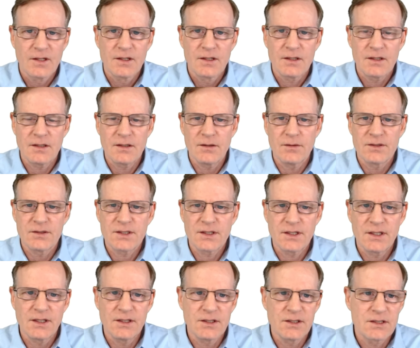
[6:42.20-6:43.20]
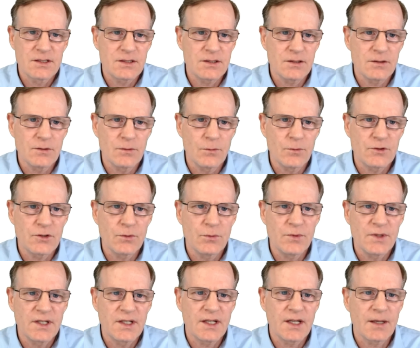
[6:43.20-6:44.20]
You know, it's again, just to
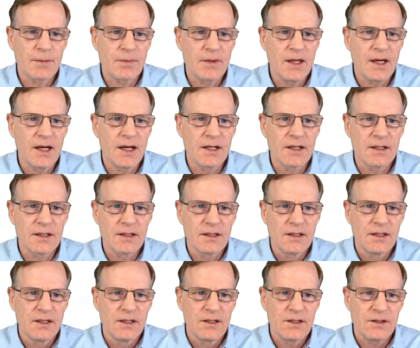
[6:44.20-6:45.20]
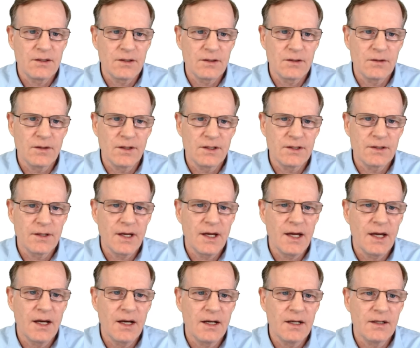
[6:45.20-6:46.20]
recap that, you're going to
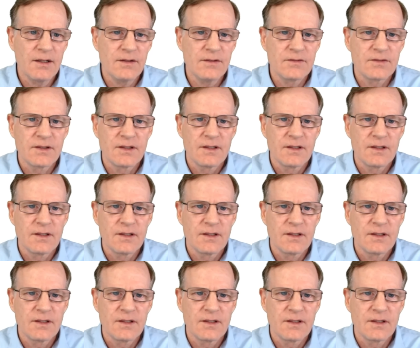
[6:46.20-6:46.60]
have